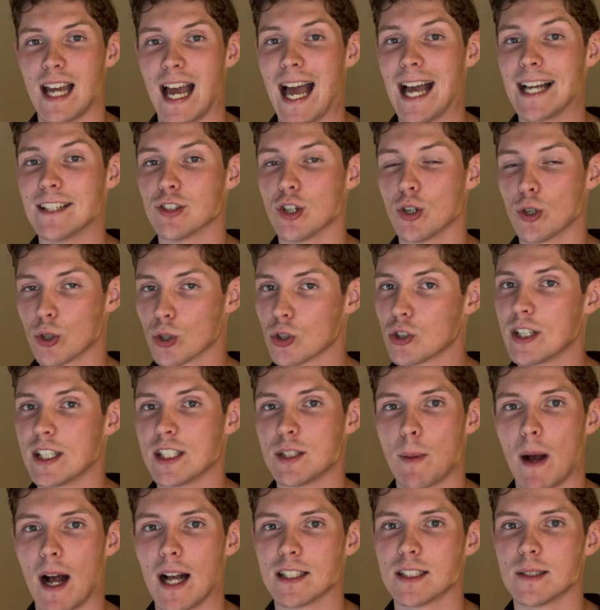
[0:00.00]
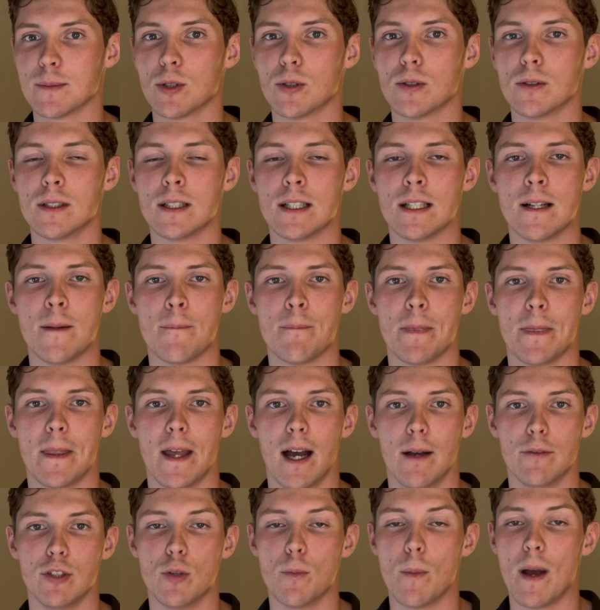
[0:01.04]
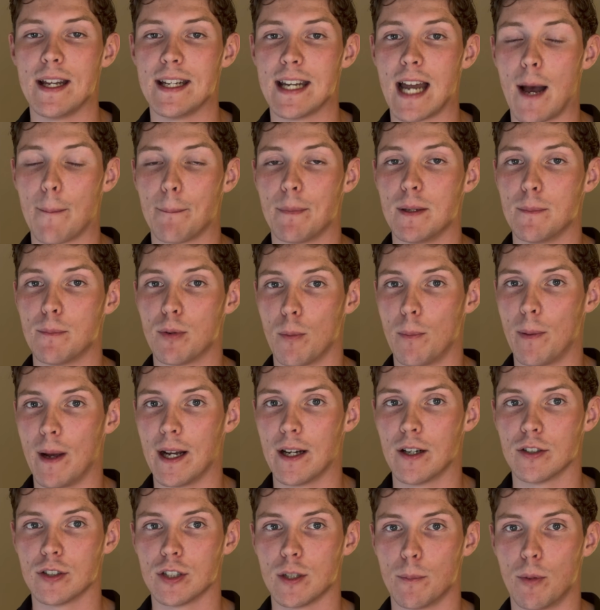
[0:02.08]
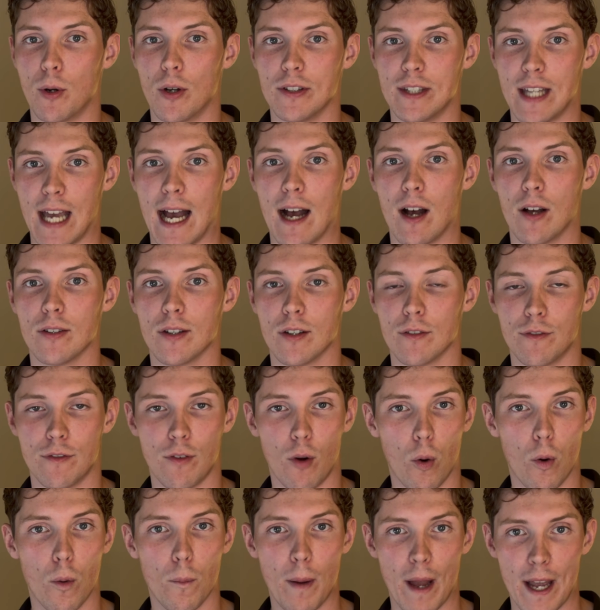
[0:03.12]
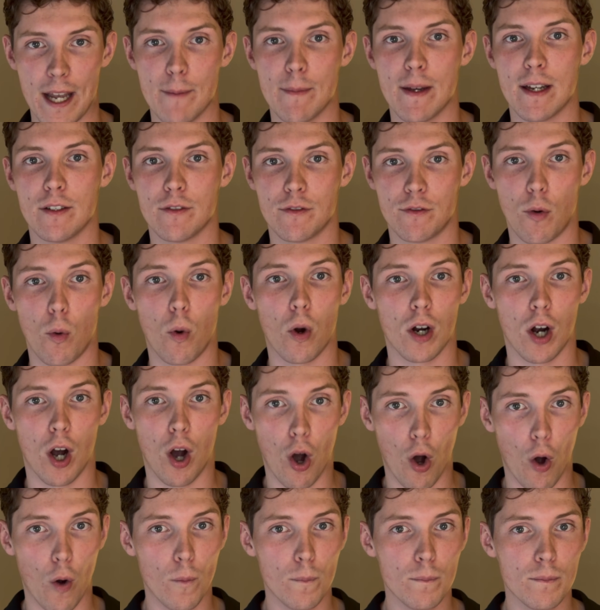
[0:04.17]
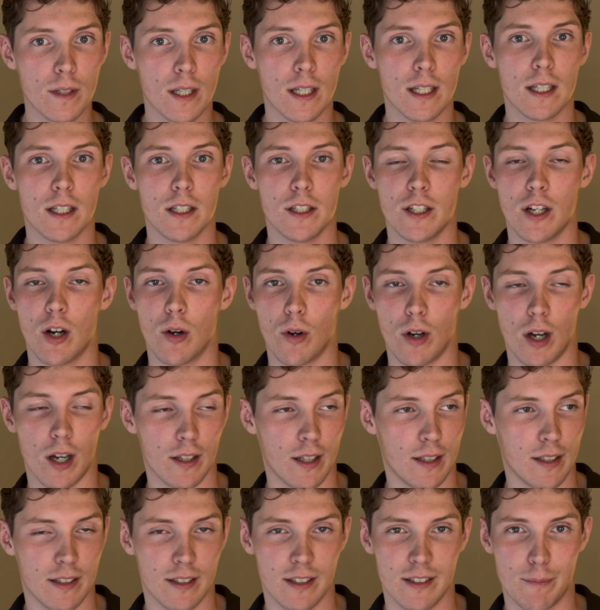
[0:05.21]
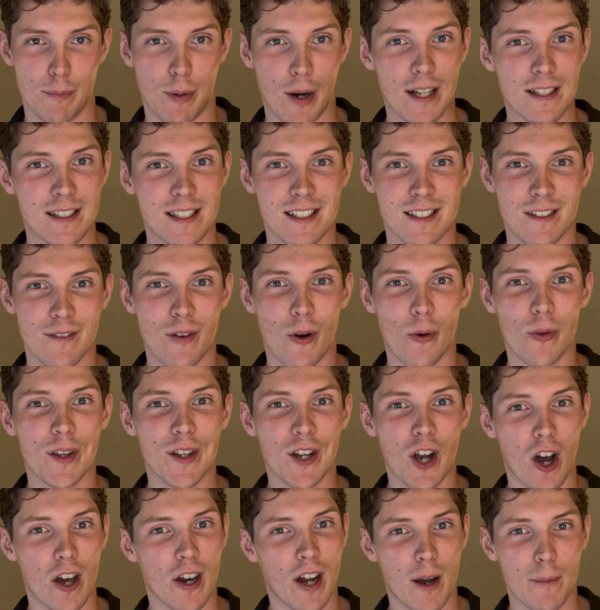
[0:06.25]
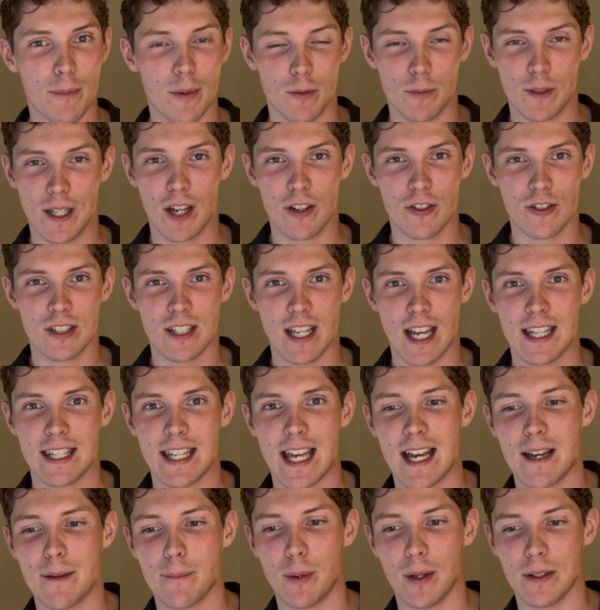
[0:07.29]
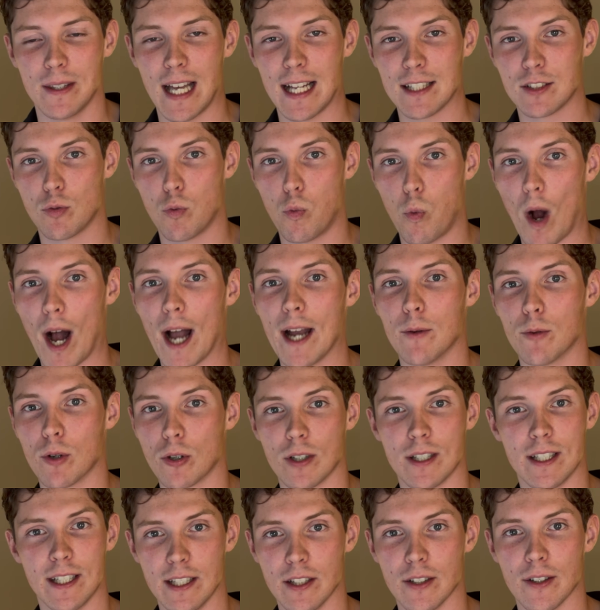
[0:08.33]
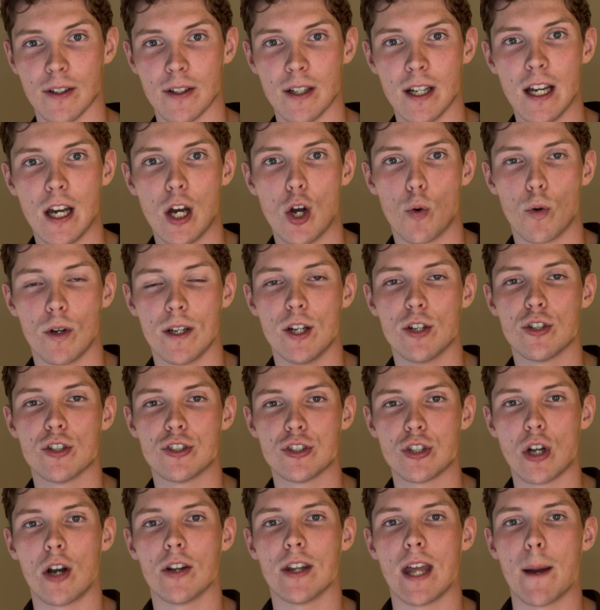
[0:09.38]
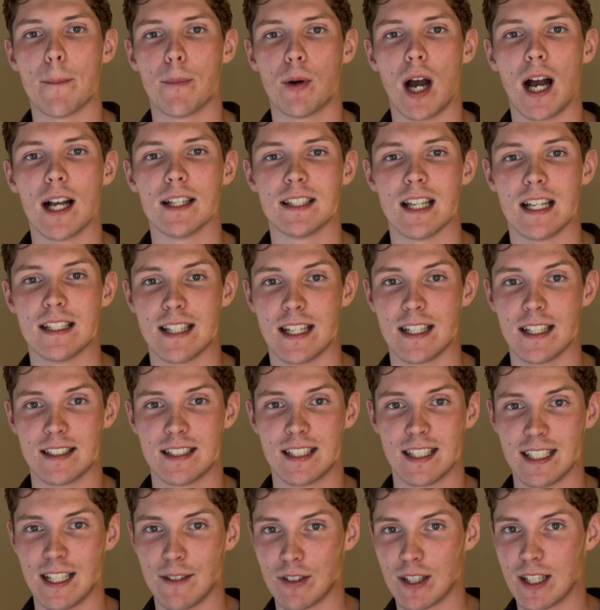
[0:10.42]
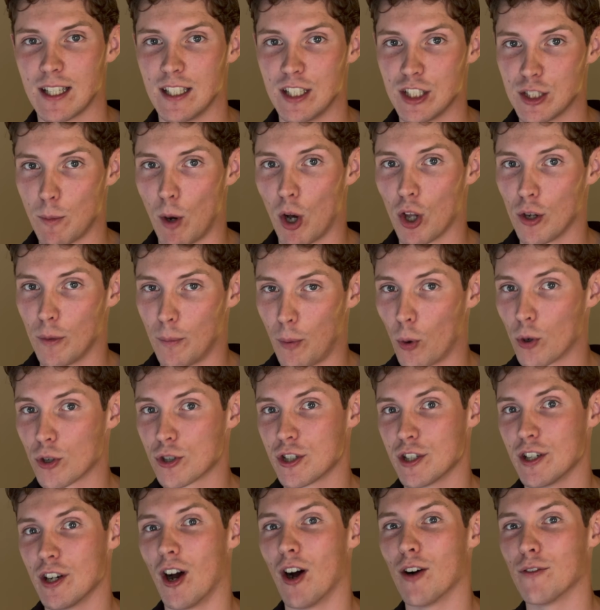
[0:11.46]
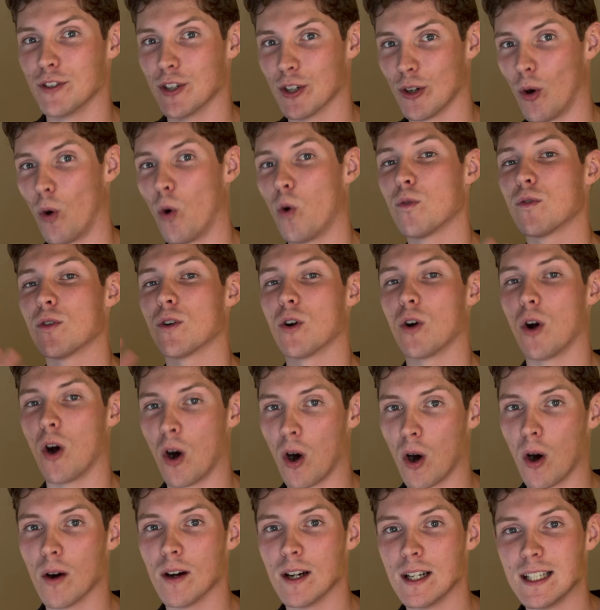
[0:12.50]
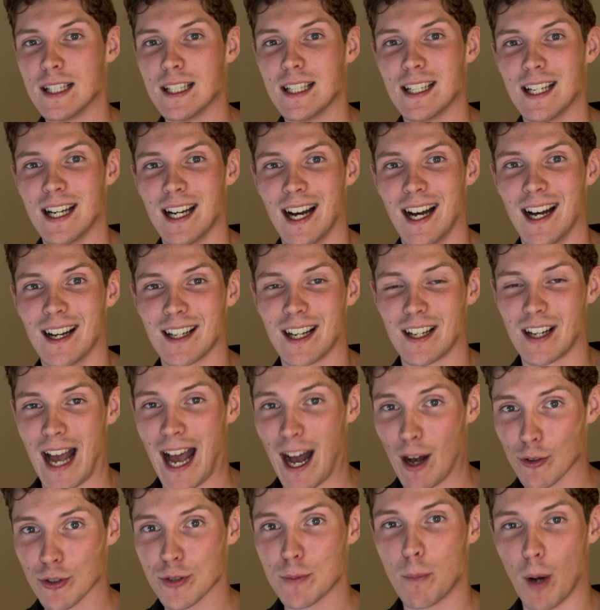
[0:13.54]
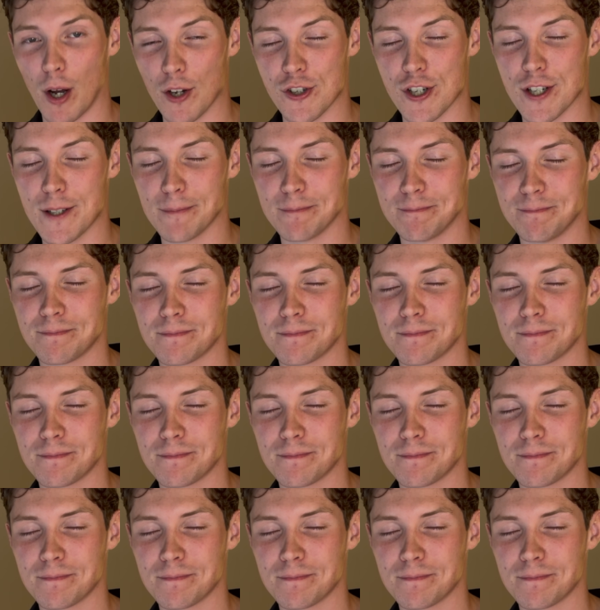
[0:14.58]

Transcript: as early as possible. You might not be prepared to put down the full payment for a home. Prices have only gone up and we understand that, but that's why we're here. We're here to start that process at a significantly smaller portion of your overall house budget,